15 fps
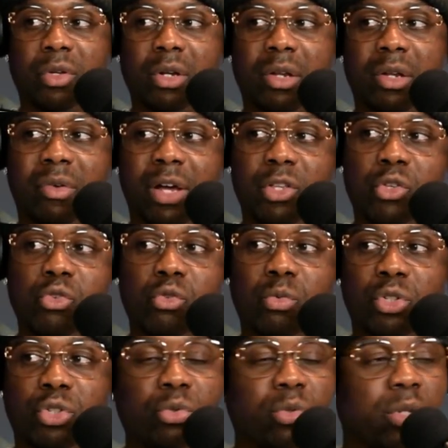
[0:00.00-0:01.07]
And if I use
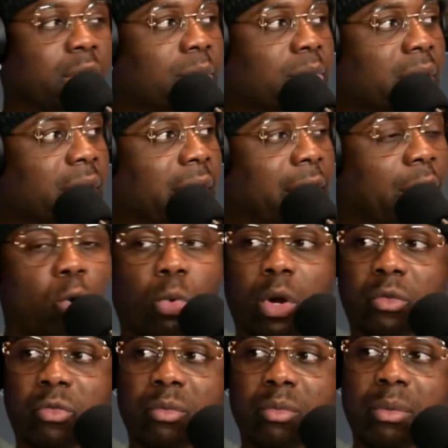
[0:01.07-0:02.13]
what you give me, it ain't gonna work
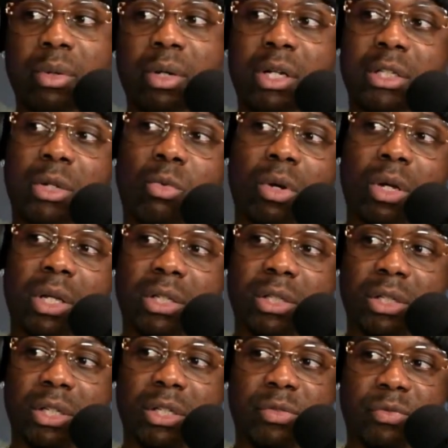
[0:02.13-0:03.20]
for me because
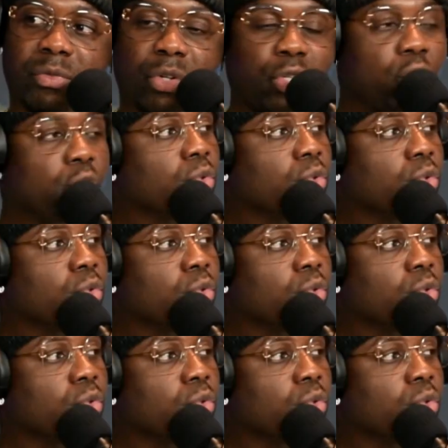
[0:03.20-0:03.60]
it's for you.